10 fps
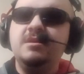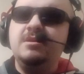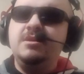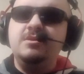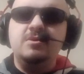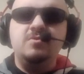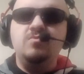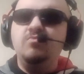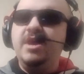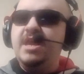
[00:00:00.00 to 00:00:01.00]
you know
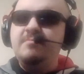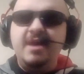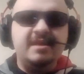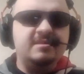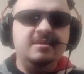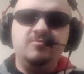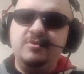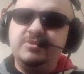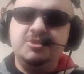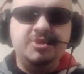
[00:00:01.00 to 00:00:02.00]
way back then when
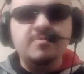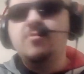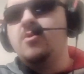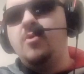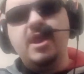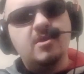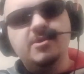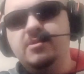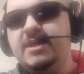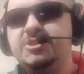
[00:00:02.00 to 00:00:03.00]
it was a Jim Crow era
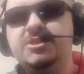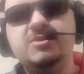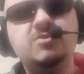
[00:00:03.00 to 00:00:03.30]
and all that shit.